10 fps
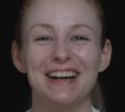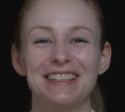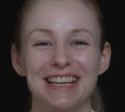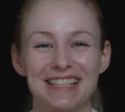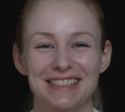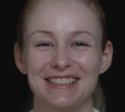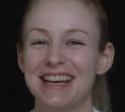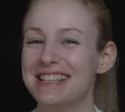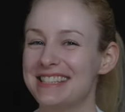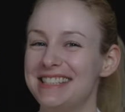okay, so
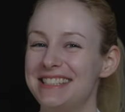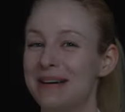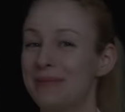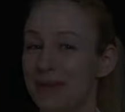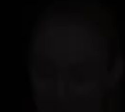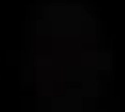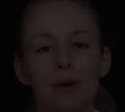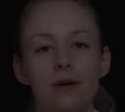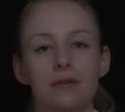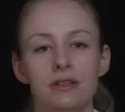next step,
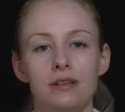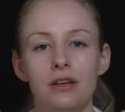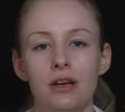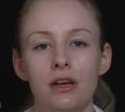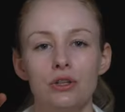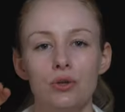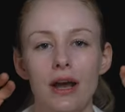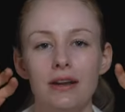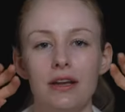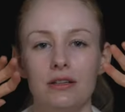when posing,
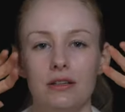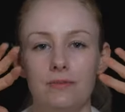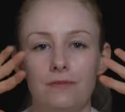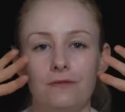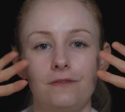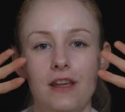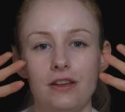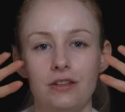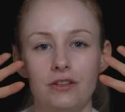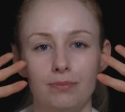try not to
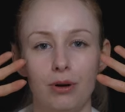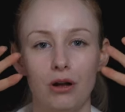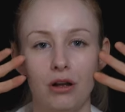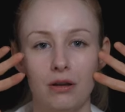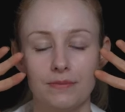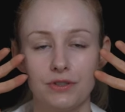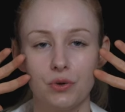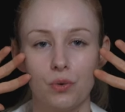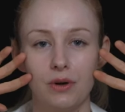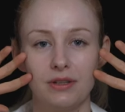face your palms
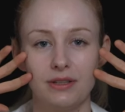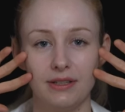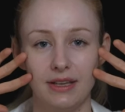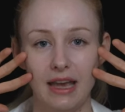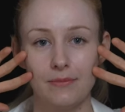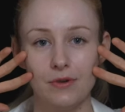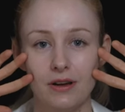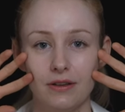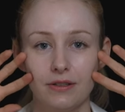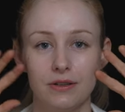towards the
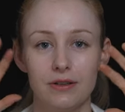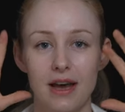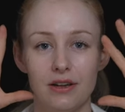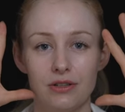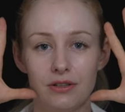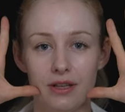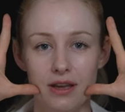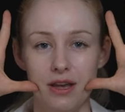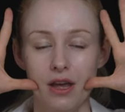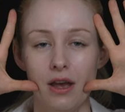camera. So
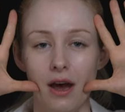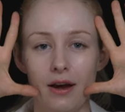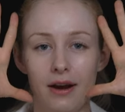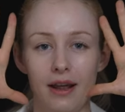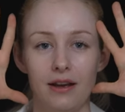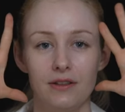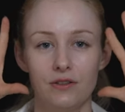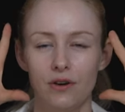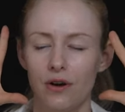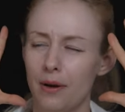naturally, our
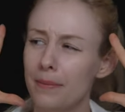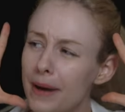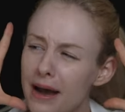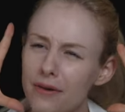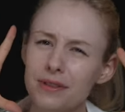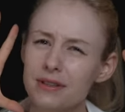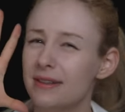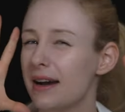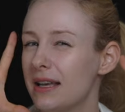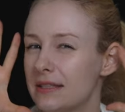hands are about the
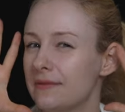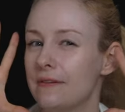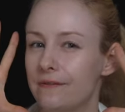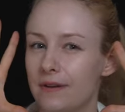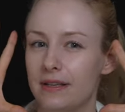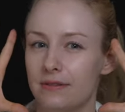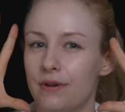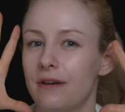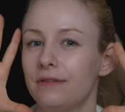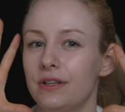size of our face,
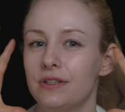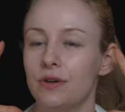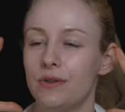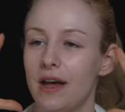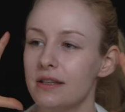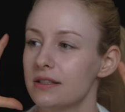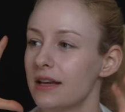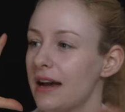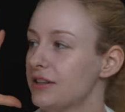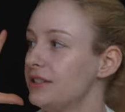roughly, so that's
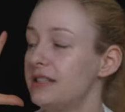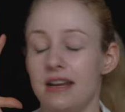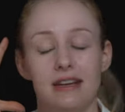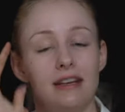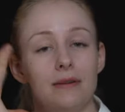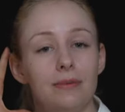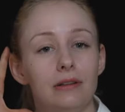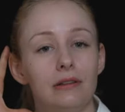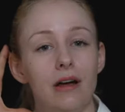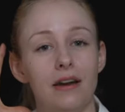actually taking up a
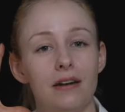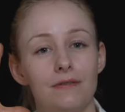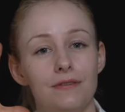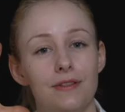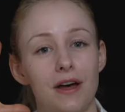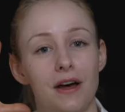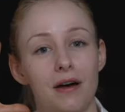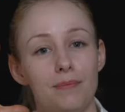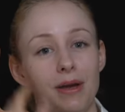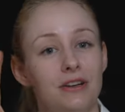lot of
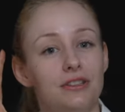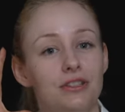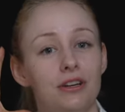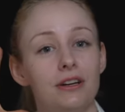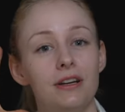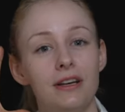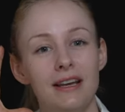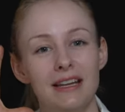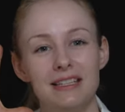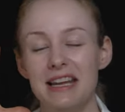the picture
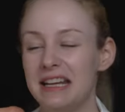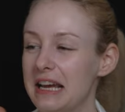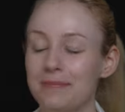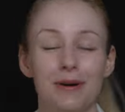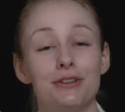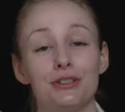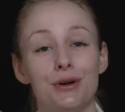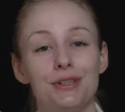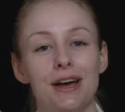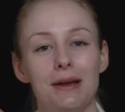and taking up our
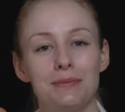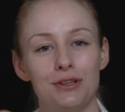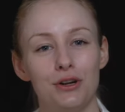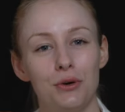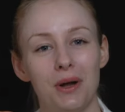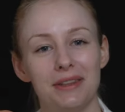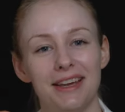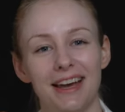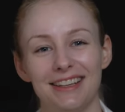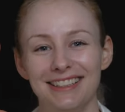show time, so you don't want that.